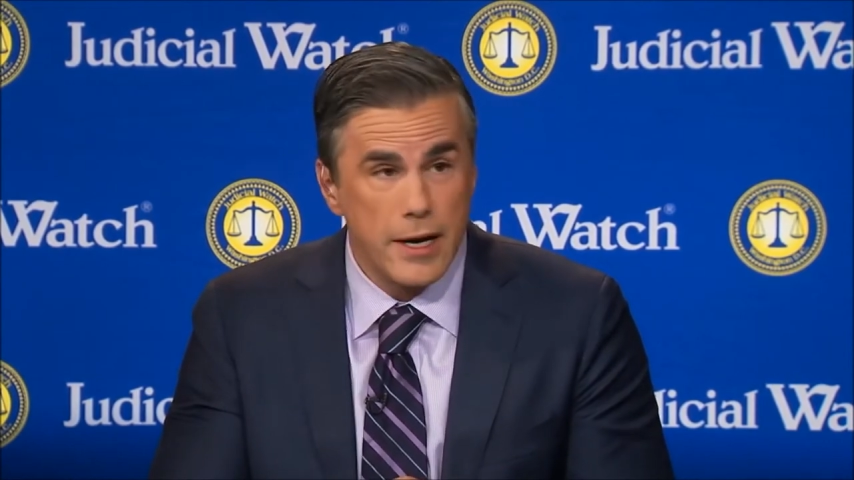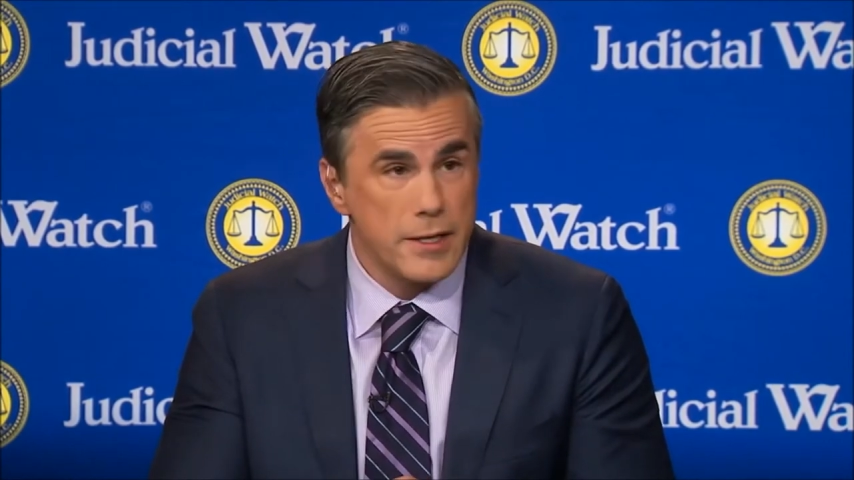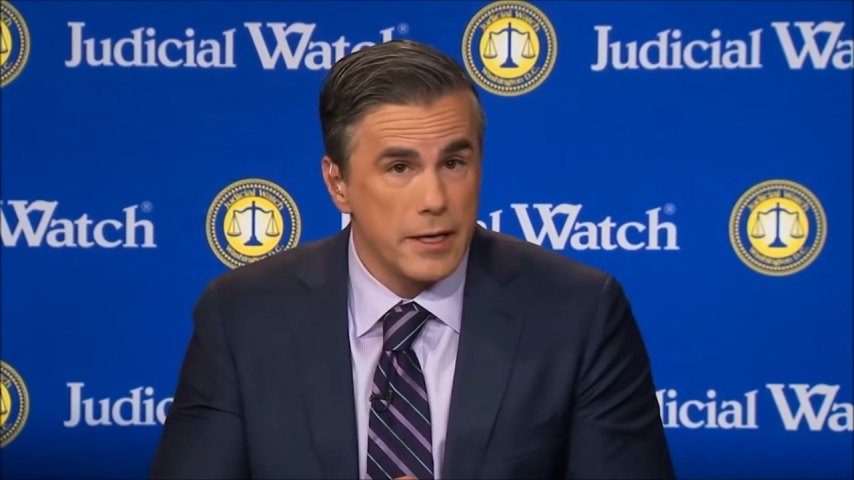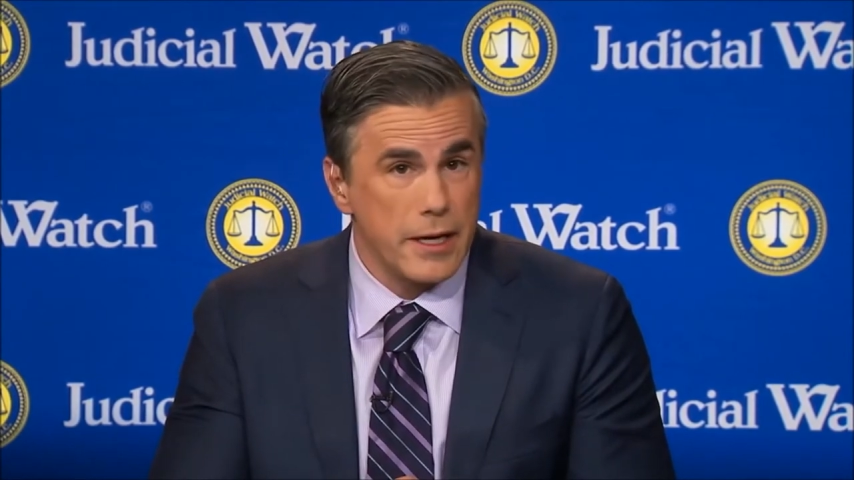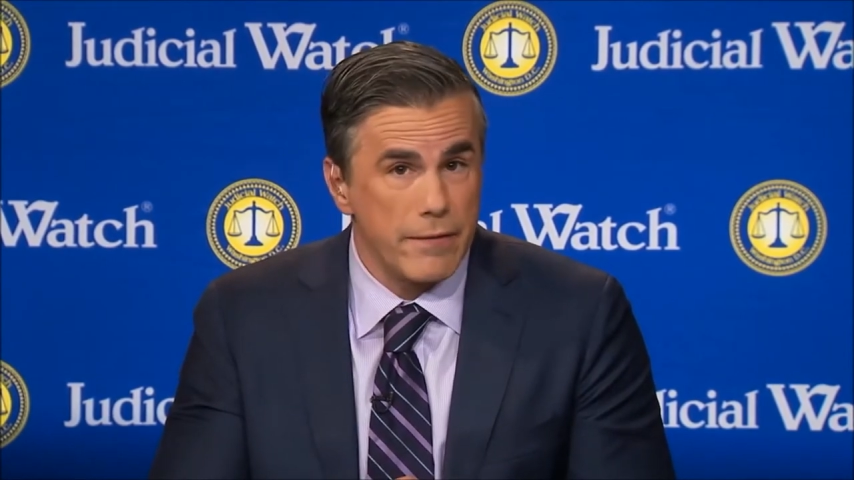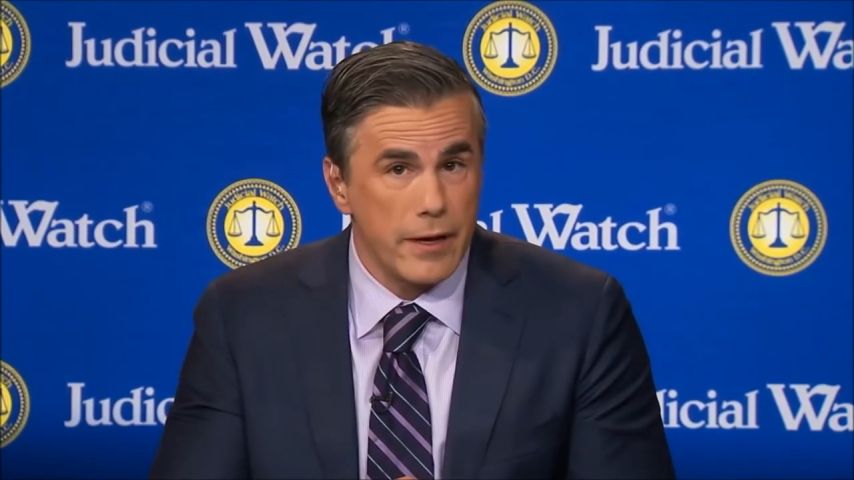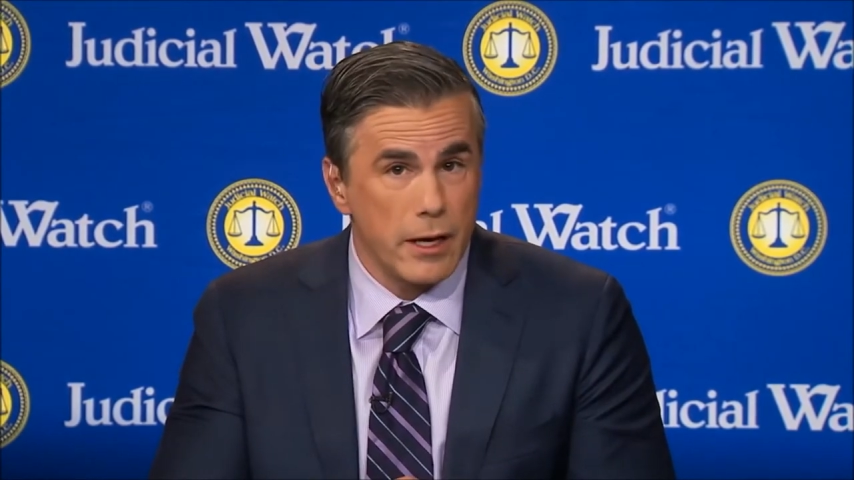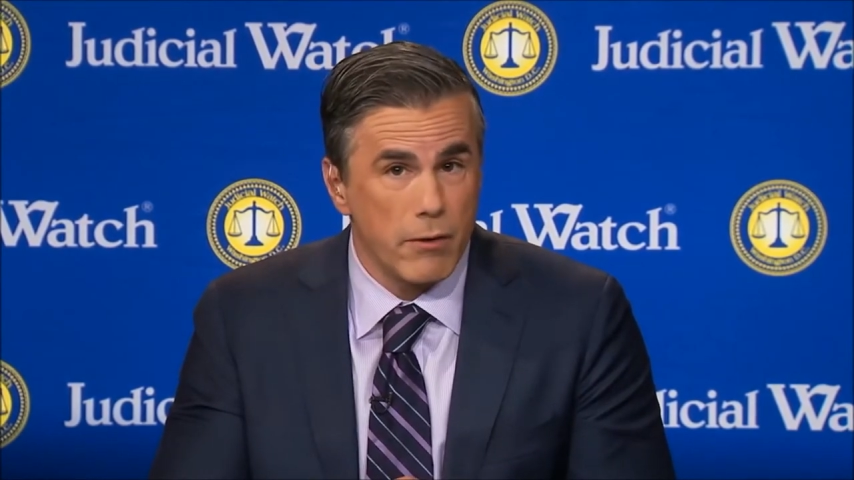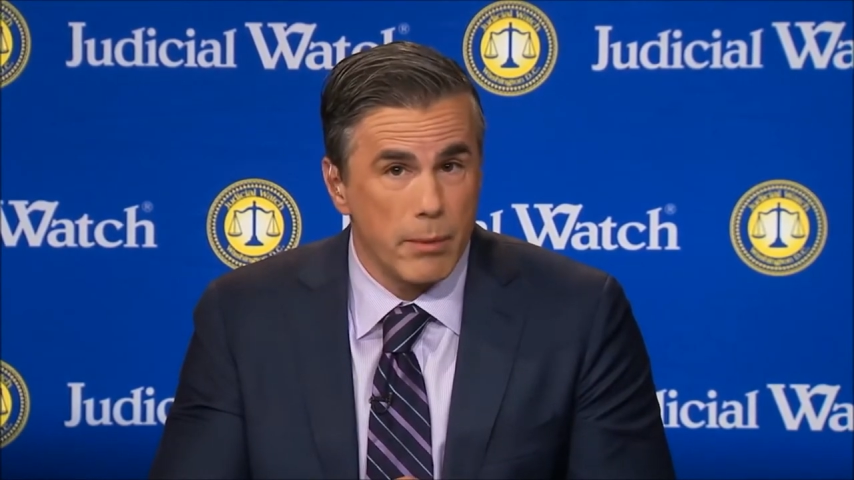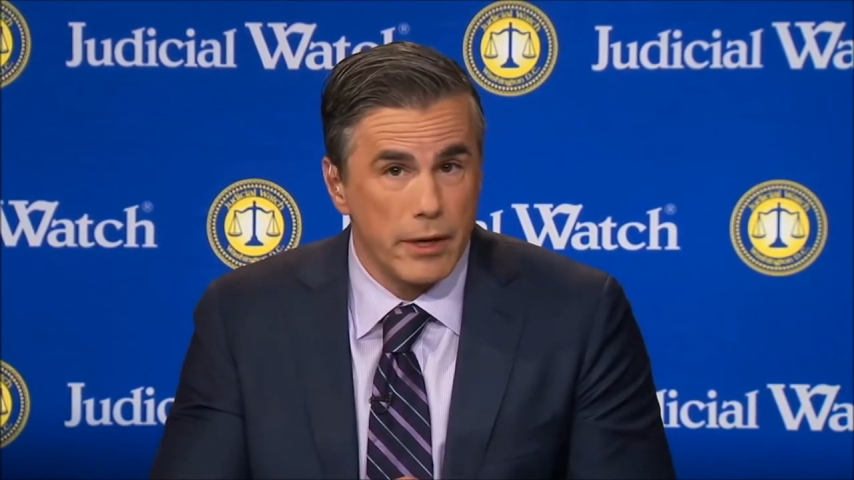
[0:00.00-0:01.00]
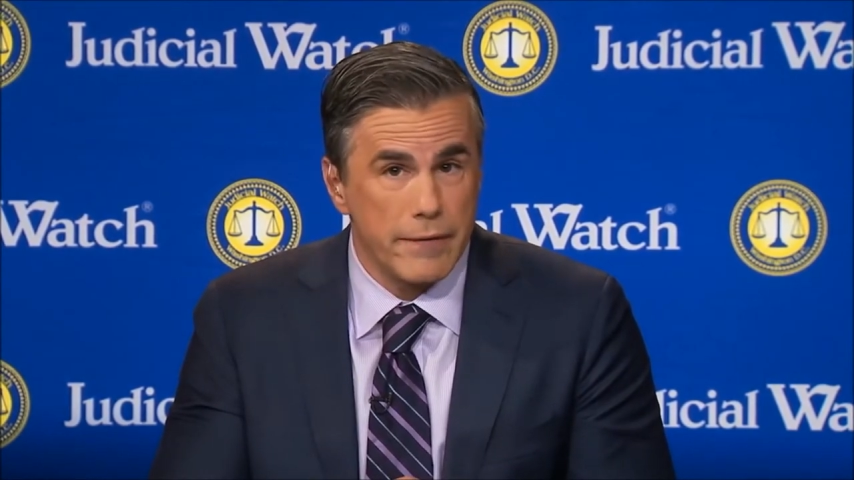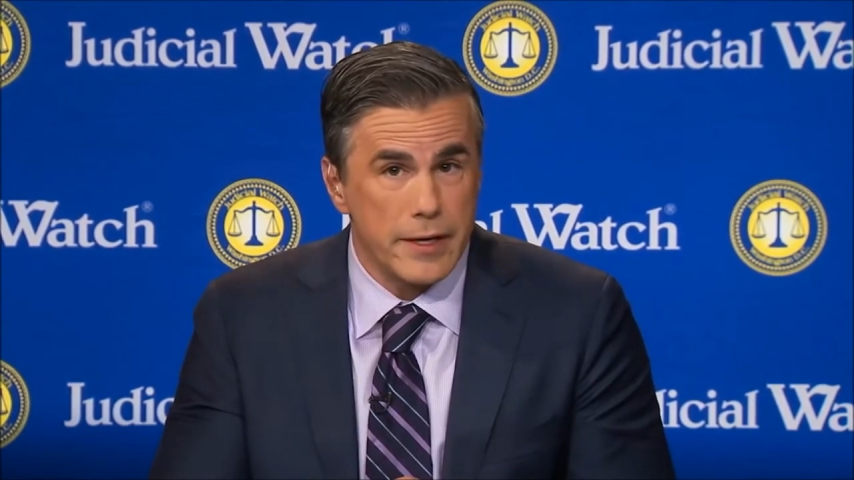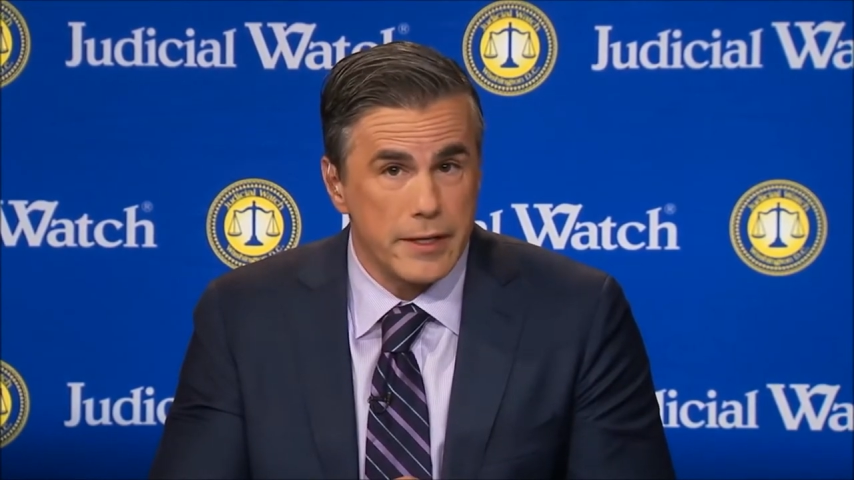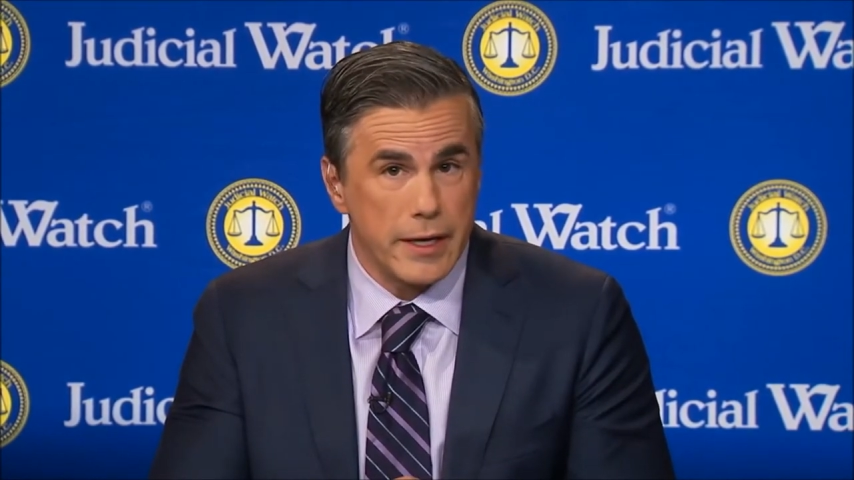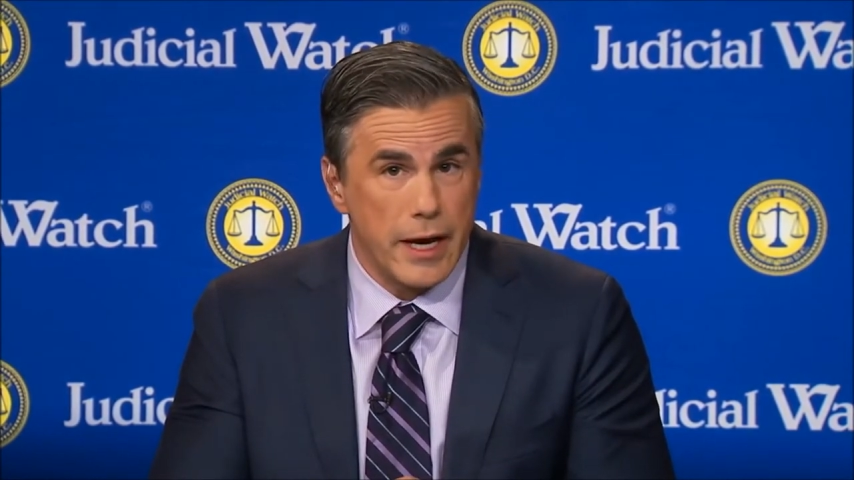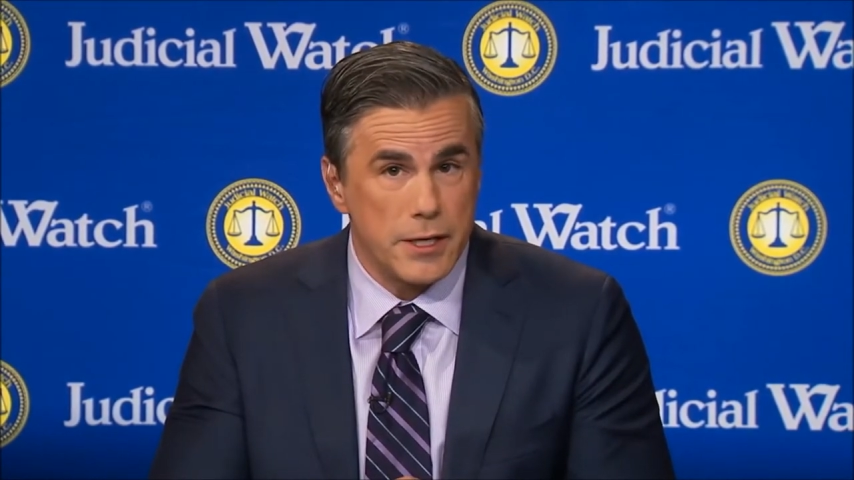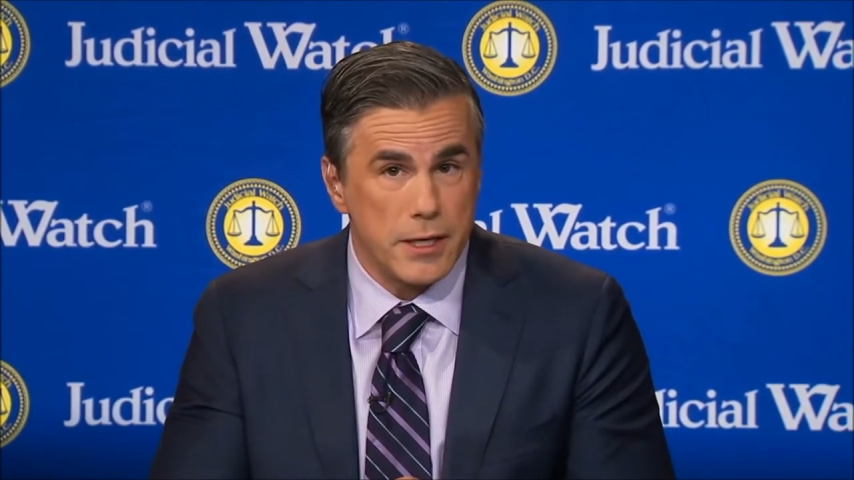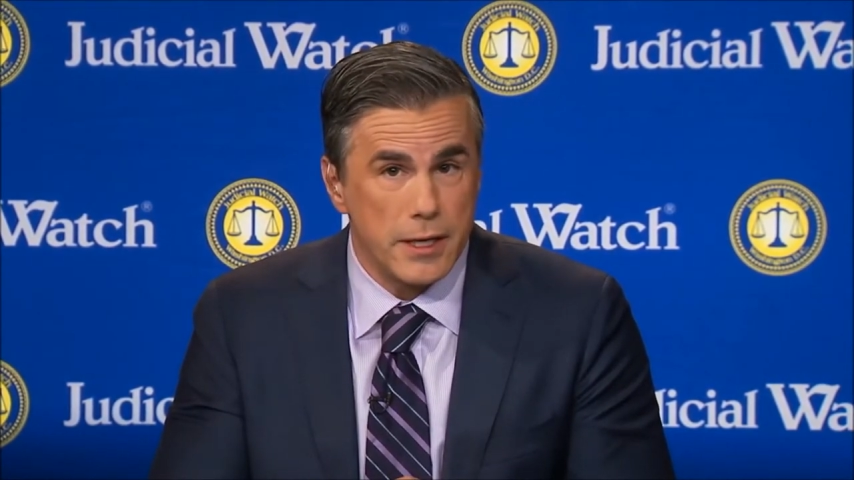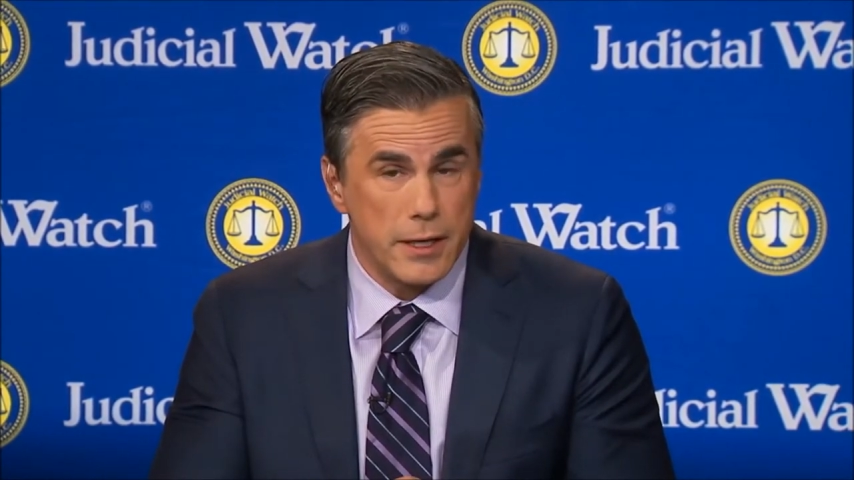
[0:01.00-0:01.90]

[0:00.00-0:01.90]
significant criminal investigation